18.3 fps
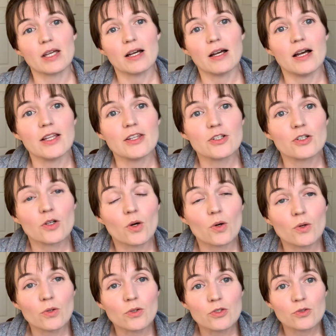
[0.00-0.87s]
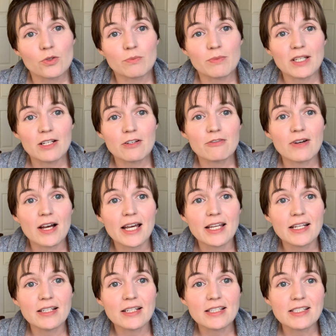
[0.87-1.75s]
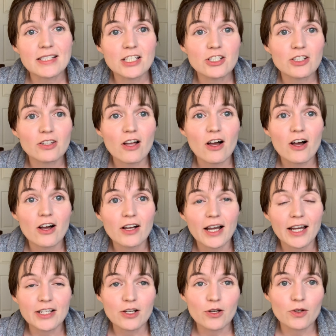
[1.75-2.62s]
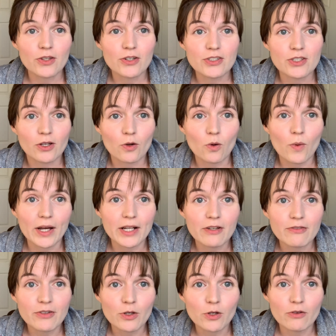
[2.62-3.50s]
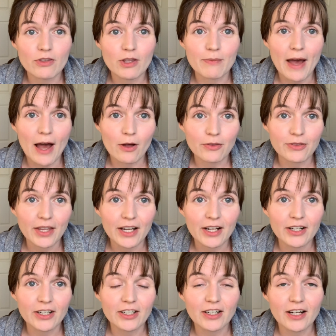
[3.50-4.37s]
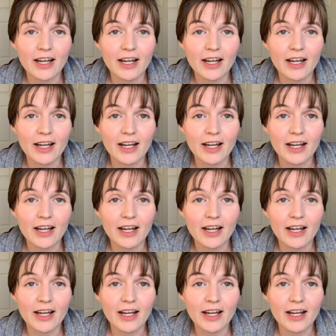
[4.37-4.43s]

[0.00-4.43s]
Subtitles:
Other goals would be to find a stitch along. I know there's quite a few of them out there.